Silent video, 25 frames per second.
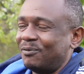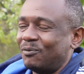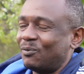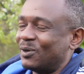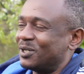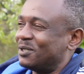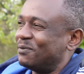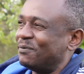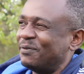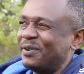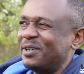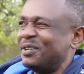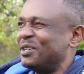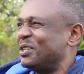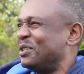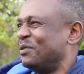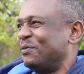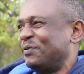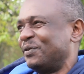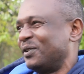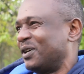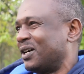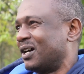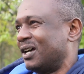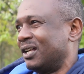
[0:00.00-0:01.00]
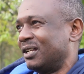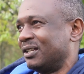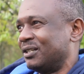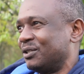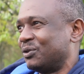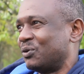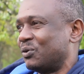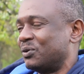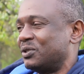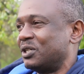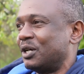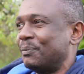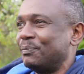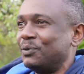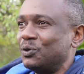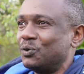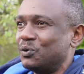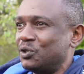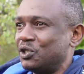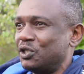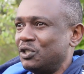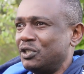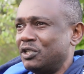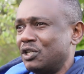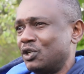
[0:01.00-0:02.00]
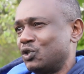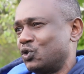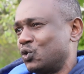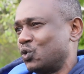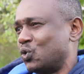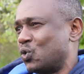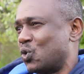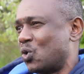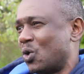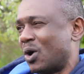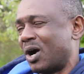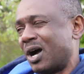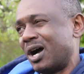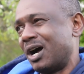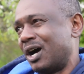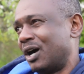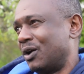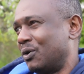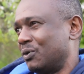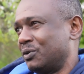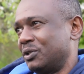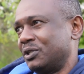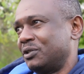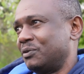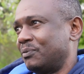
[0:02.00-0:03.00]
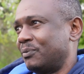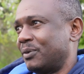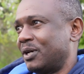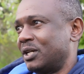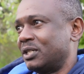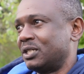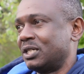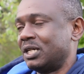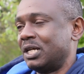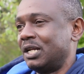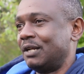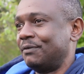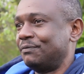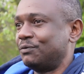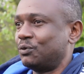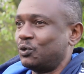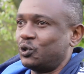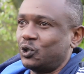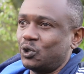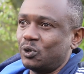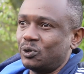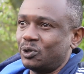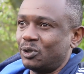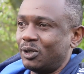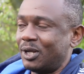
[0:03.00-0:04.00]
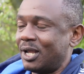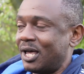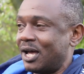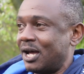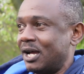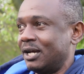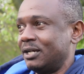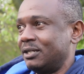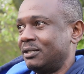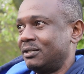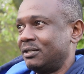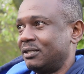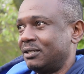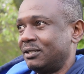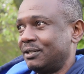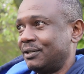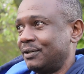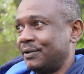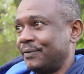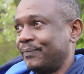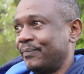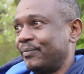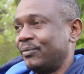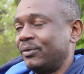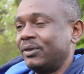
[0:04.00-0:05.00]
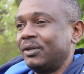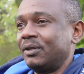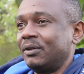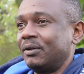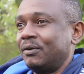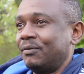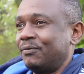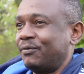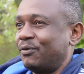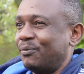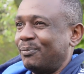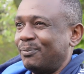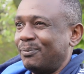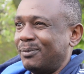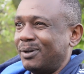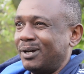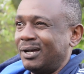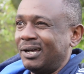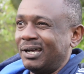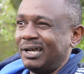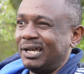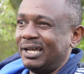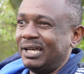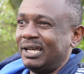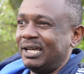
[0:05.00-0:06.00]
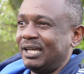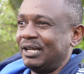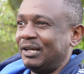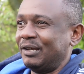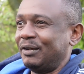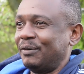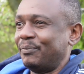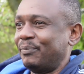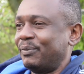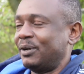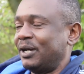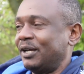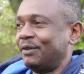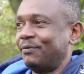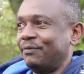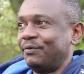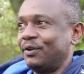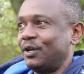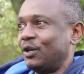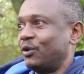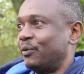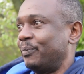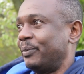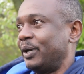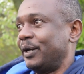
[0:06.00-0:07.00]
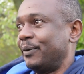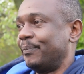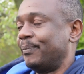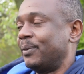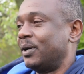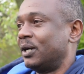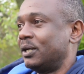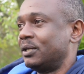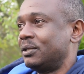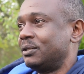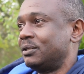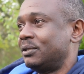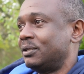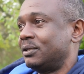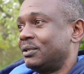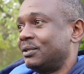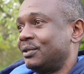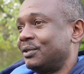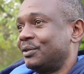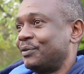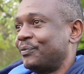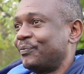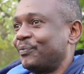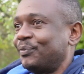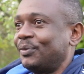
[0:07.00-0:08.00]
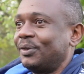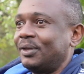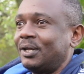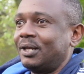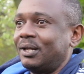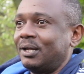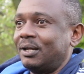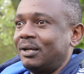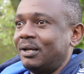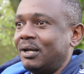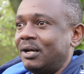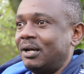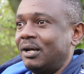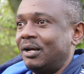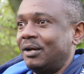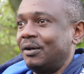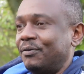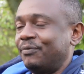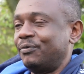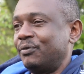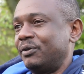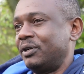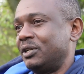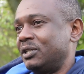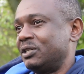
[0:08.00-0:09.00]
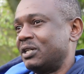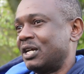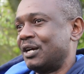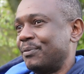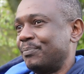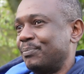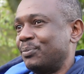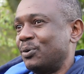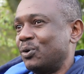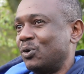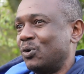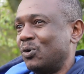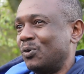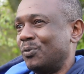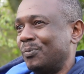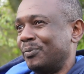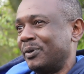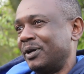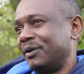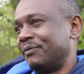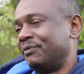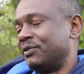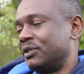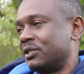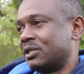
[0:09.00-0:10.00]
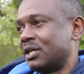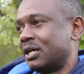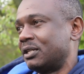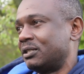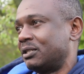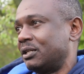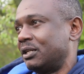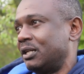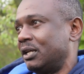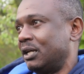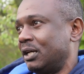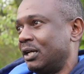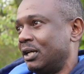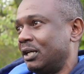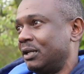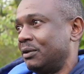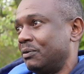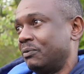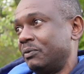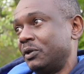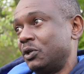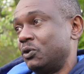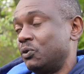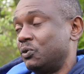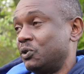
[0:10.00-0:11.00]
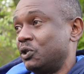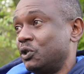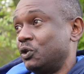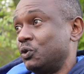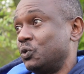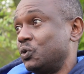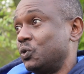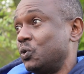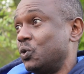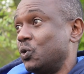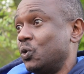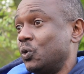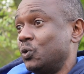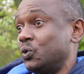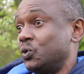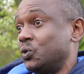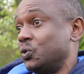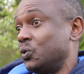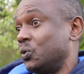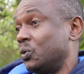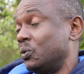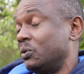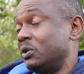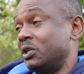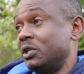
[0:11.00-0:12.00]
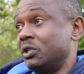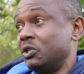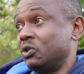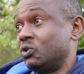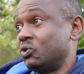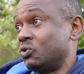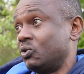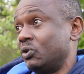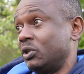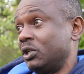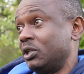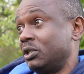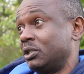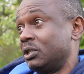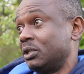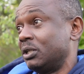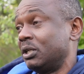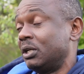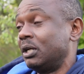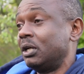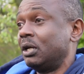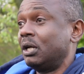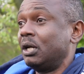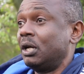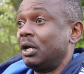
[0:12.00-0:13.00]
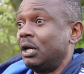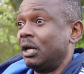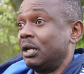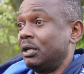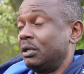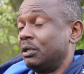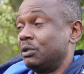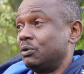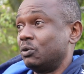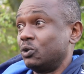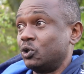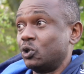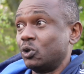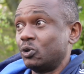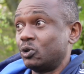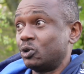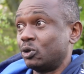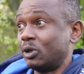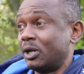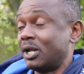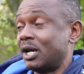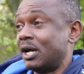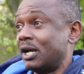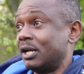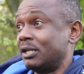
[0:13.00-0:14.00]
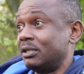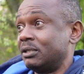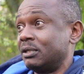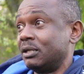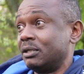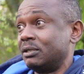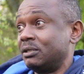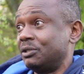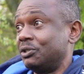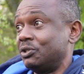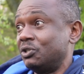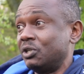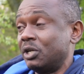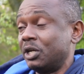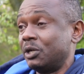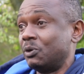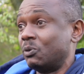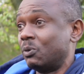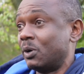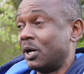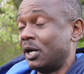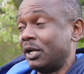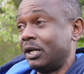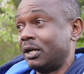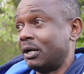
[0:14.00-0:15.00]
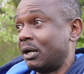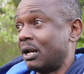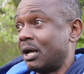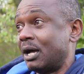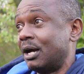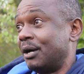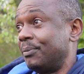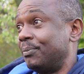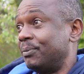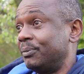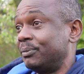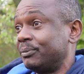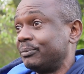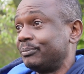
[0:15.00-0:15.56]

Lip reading: was very difficult because I'm using just to go out myself to socialize from my fellow members. For example, every Saturday we're using to go to Dean Street and to socialize at the JUI club.